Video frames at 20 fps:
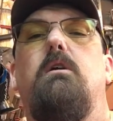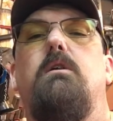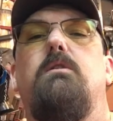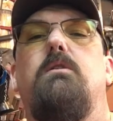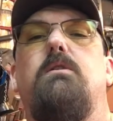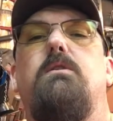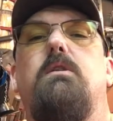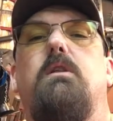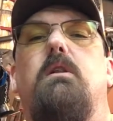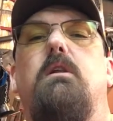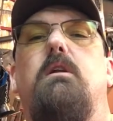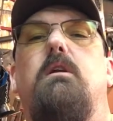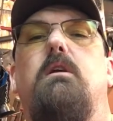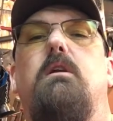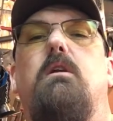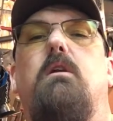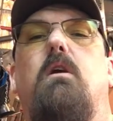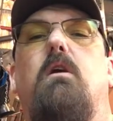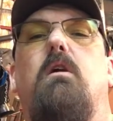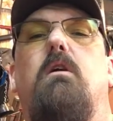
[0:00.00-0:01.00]
So it's a
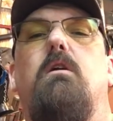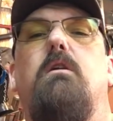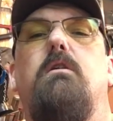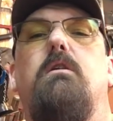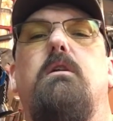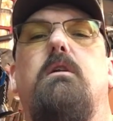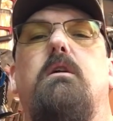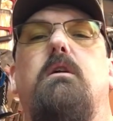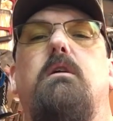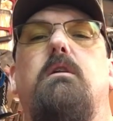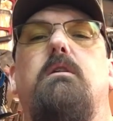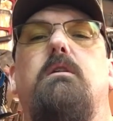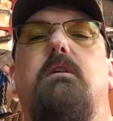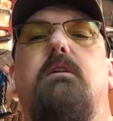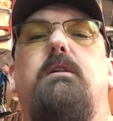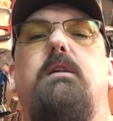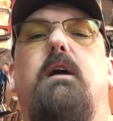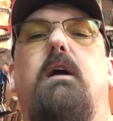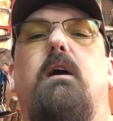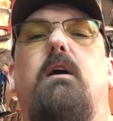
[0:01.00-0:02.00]
little harder to
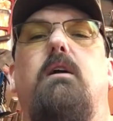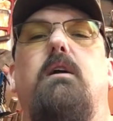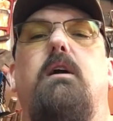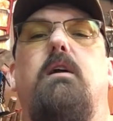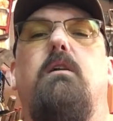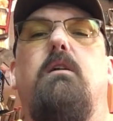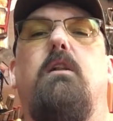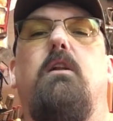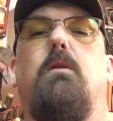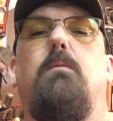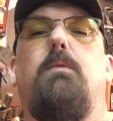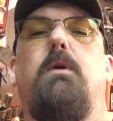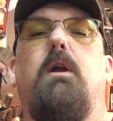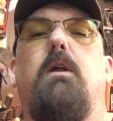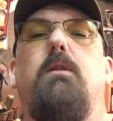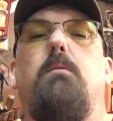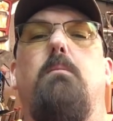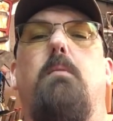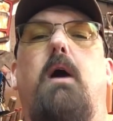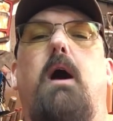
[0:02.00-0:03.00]
tell. Here a little bit
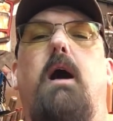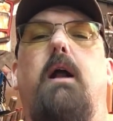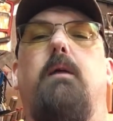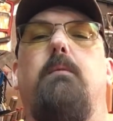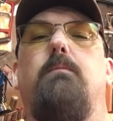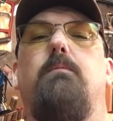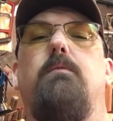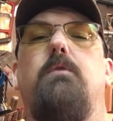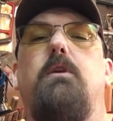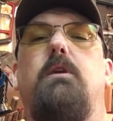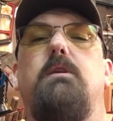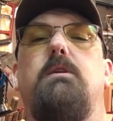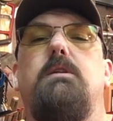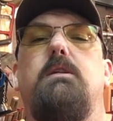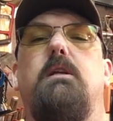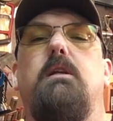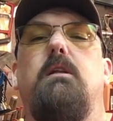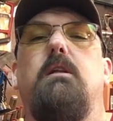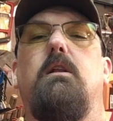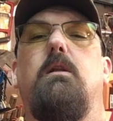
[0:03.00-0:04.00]
on the bottom, you can
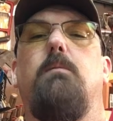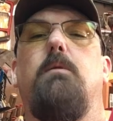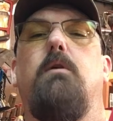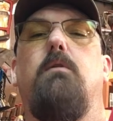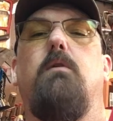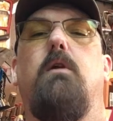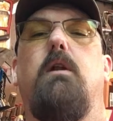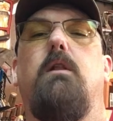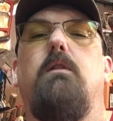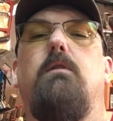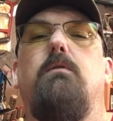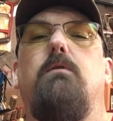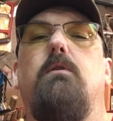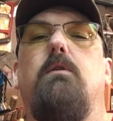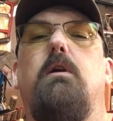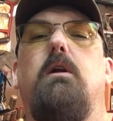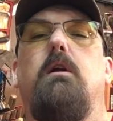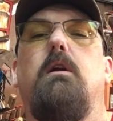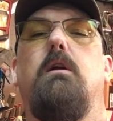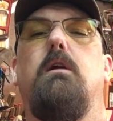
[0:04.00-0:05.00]
see a little bit running through
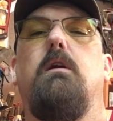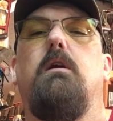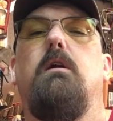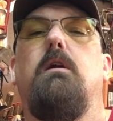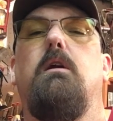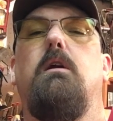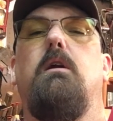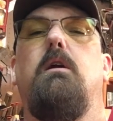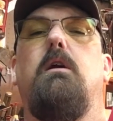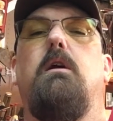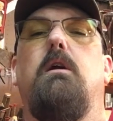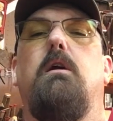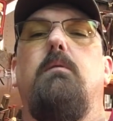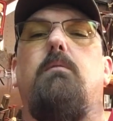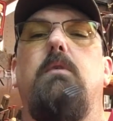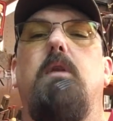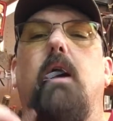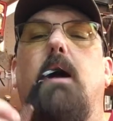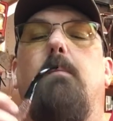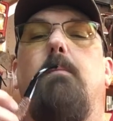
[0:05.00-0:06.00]
here.
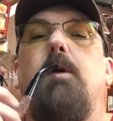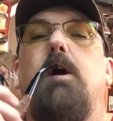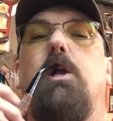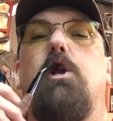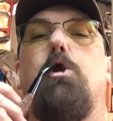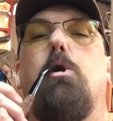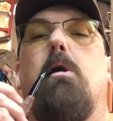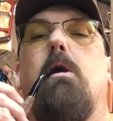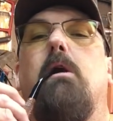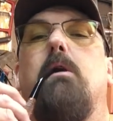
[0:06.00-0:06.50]
Not much.